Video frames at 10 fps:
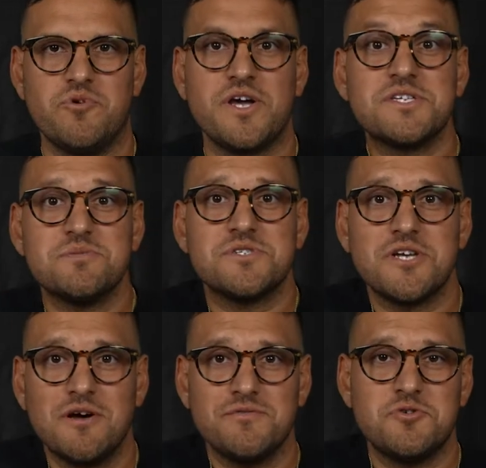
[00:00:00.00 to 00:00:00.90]
brings
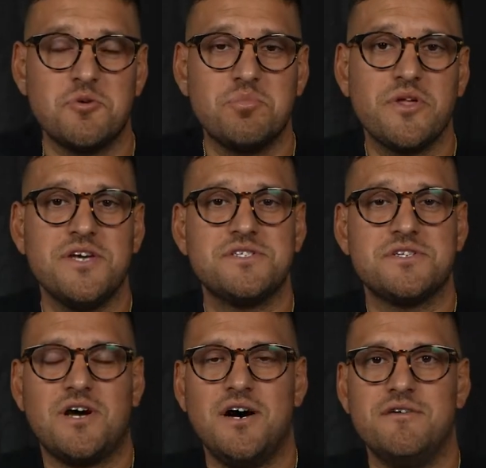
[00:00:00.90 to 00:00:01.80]
himself to a
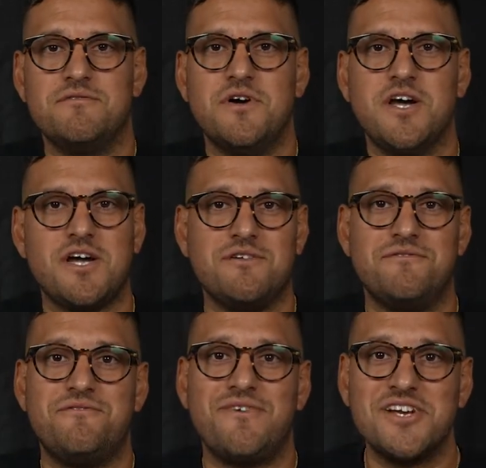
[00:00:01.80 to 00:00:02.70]
place of
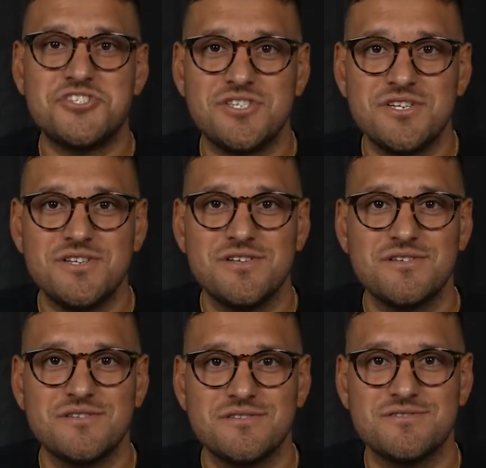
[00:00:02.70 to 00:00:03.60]
confession,
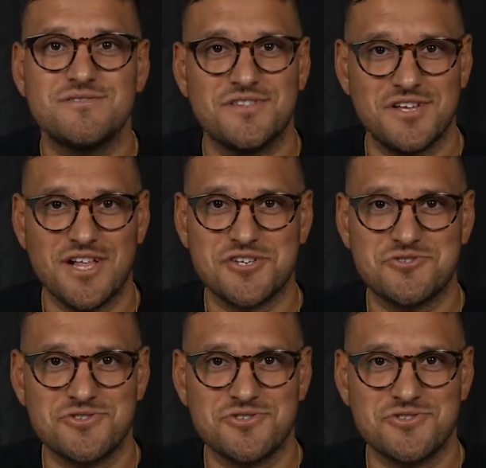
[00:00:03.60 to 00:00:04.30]
theological